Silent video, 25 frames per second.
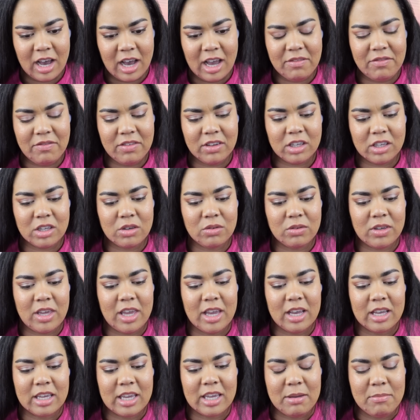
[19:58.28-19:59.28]
I feel like you
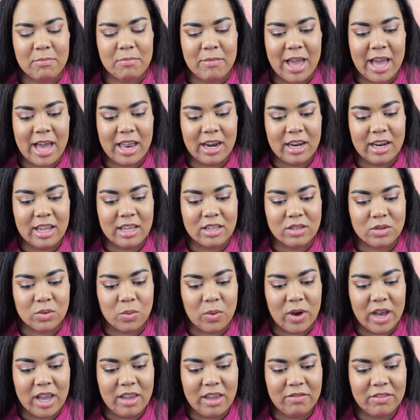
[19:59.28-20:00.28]
can't get mad at his
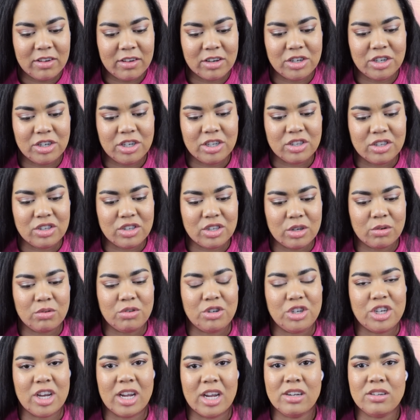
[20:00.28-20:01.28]
wife because she's so
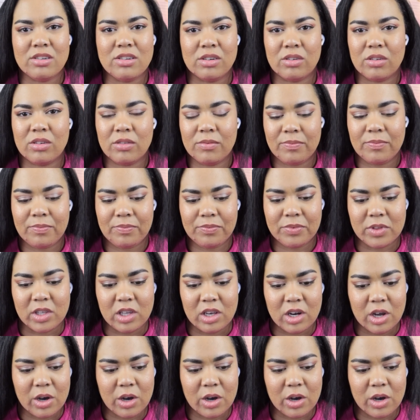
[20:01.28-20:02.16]
gentle, you